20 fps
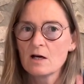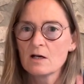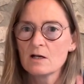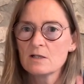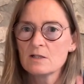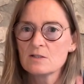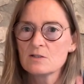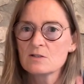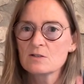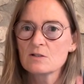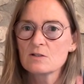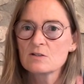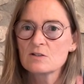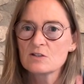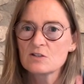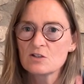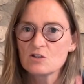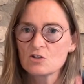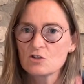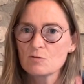is
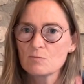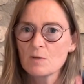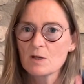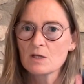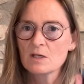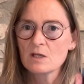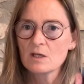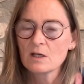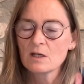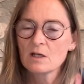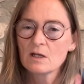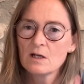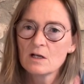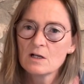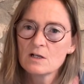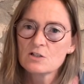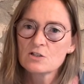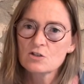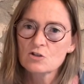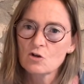decision-making
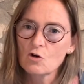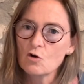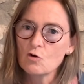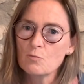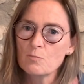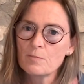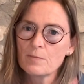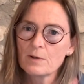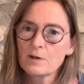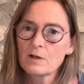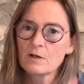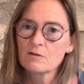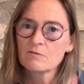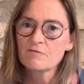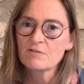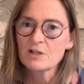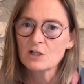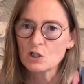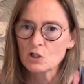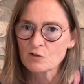scope and
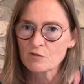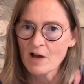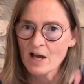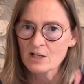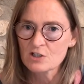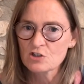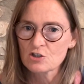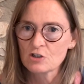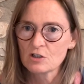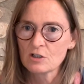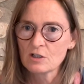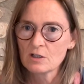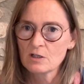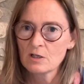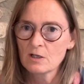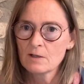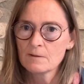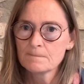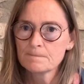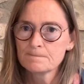field of action.
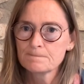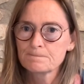Yeah.